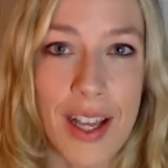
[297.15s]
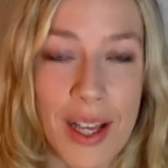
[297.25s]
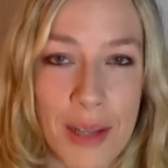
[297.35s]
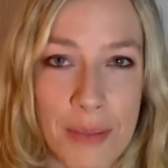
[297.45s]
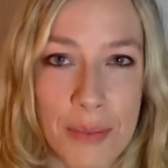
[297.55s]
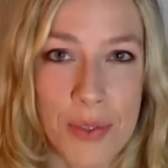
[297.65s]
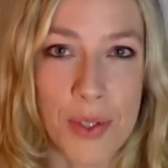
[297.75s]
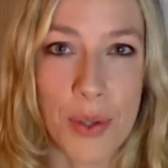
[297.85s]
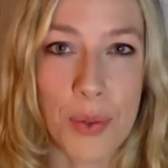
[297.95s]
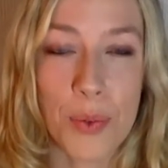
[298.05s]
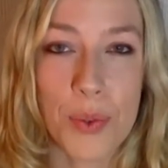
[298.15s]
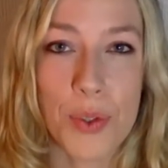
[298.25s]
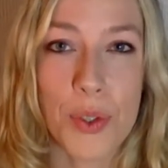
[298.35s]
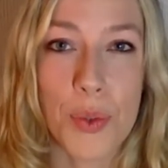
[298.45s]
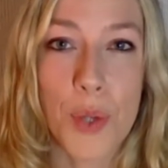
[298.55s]
Um, so
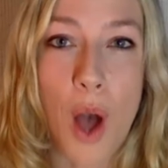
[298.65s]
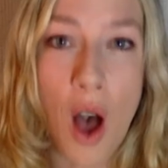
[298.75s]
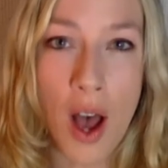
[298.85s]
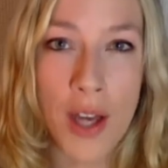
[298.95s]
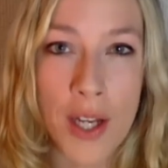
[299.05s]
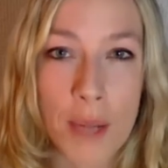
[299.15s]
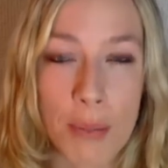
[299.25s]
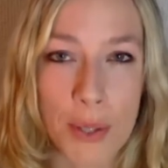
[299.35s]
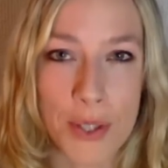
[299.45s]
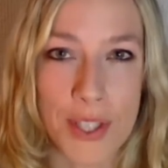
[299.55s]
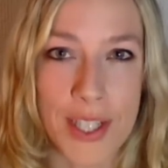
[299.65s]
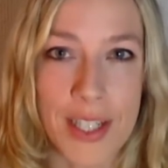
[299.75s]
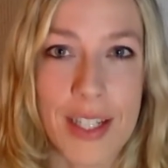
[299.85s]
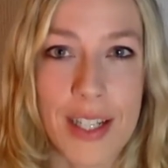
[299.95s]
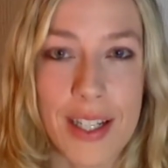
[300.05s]
to con a
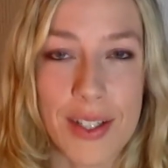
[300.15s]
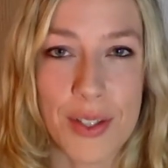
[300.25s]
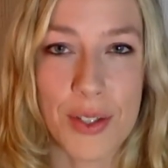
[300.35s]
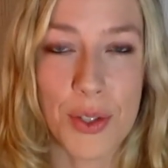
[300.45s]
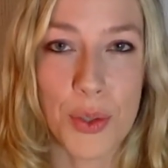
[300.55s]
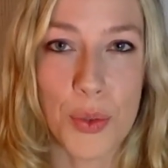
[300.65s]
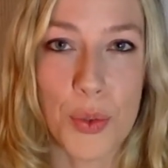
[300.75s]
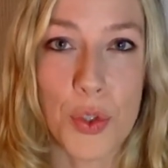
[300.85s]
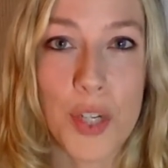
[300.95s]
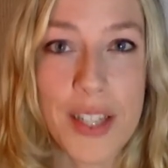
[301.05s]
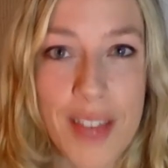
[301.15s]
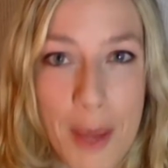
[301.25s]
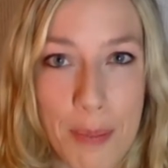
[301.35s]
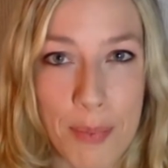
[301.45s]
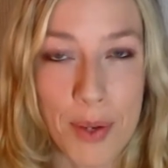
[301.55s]
person is to trick
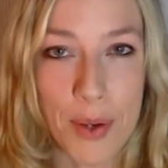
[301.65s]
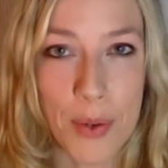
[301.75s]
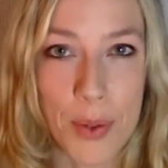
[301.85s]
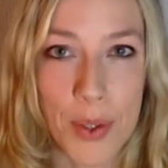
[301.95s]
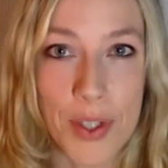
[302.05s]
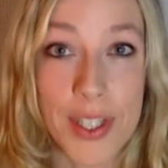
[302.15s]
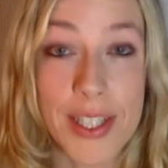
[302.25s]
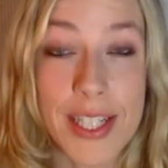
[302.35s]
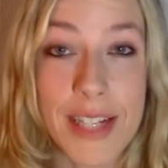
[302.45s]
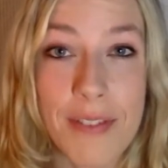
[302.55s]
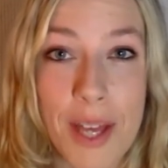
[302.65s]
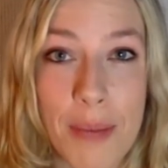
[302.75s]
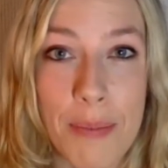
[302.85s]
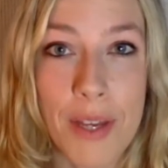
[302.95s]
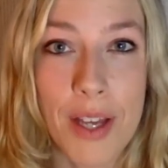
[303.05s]
them or deceive
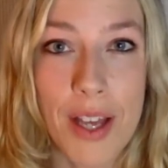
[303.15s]
them